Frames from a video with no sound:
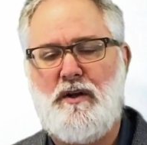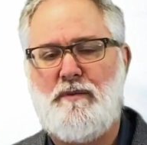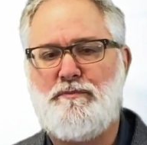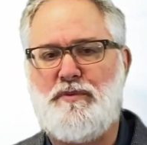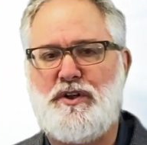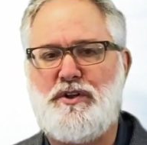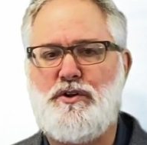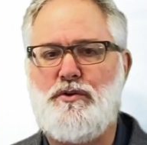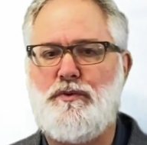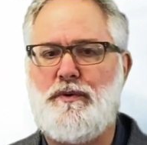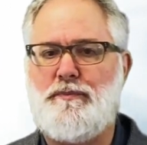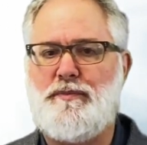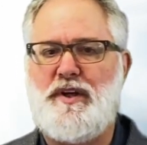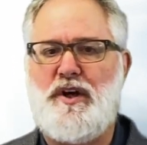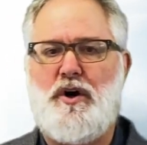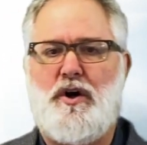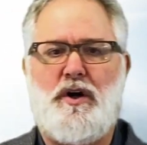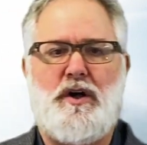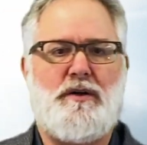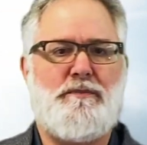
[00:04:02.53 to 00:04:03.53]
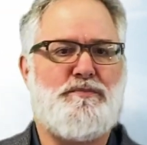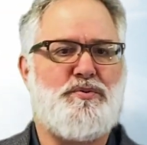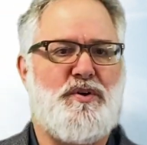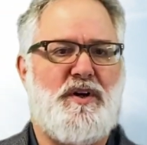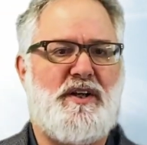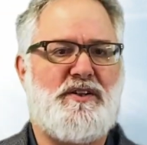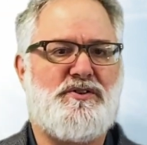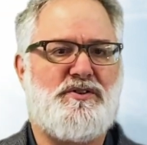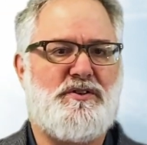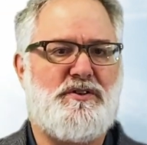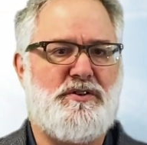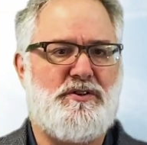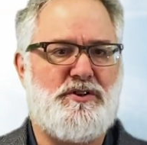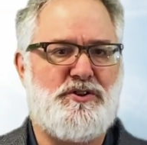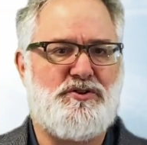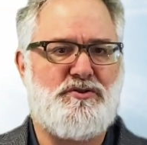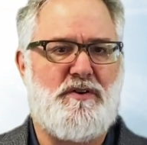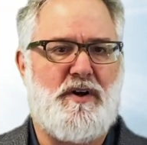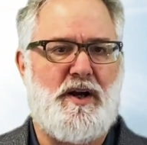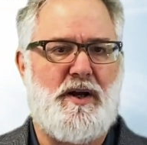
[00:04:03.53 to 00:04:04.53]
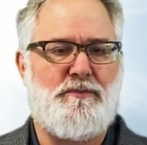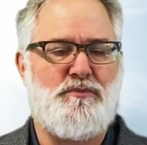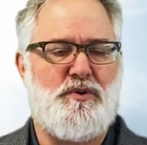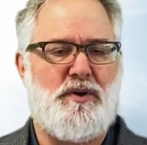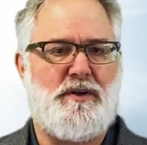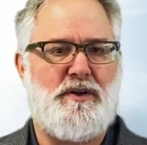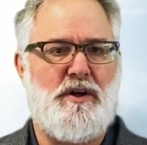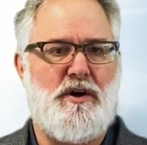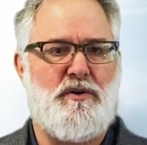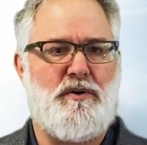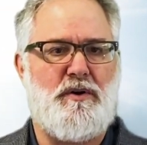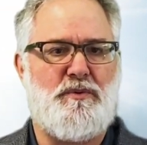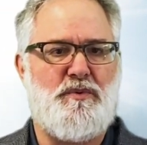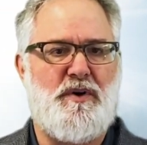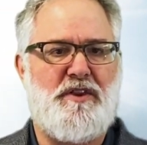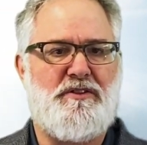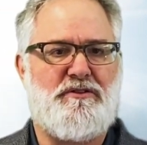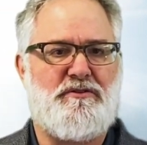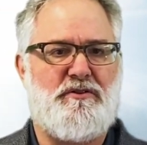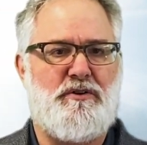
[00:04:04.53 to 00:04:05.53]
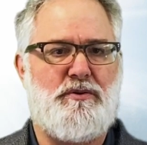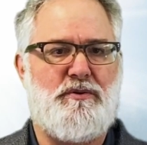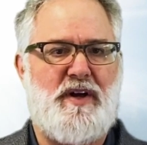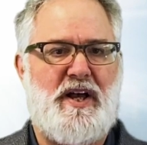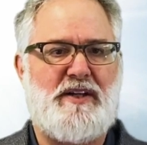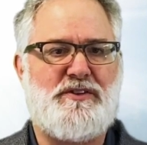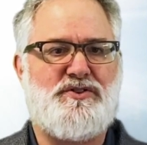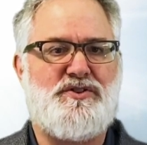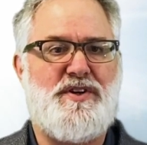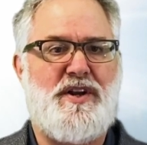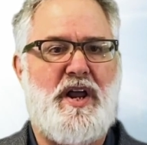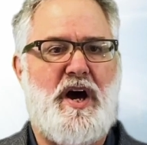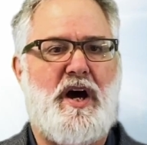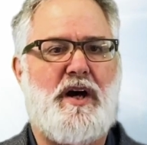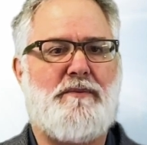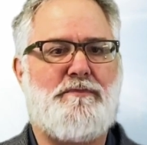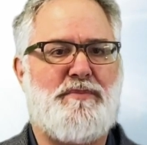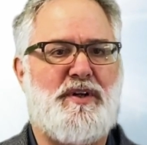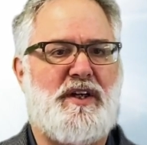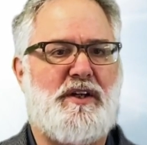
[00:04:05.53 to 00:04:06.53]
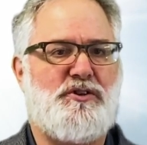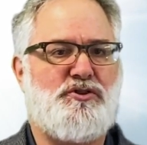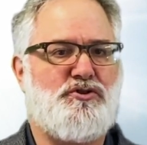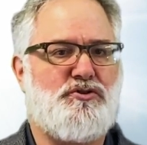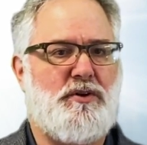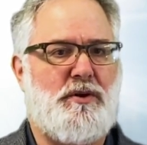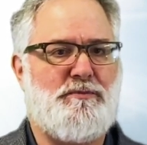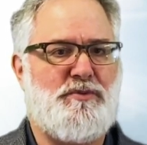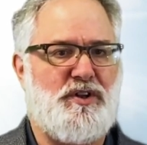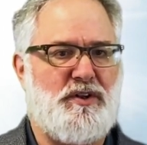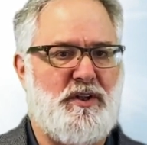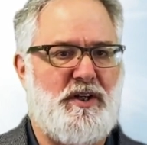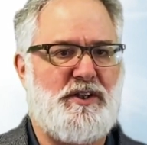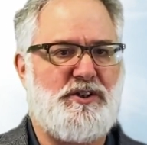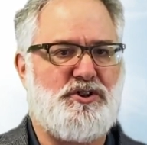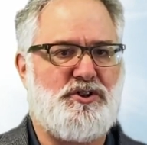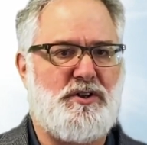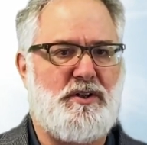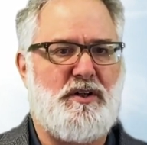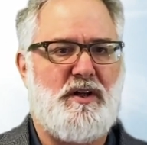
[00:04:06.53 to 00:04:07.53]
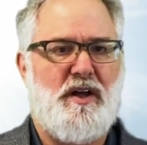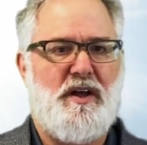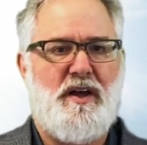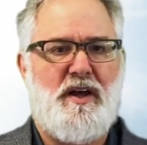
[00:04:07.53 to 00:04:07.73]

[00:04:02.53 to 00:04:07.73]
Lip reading: But you would be hard-pressed to describe what Noah went through as not being tribulation,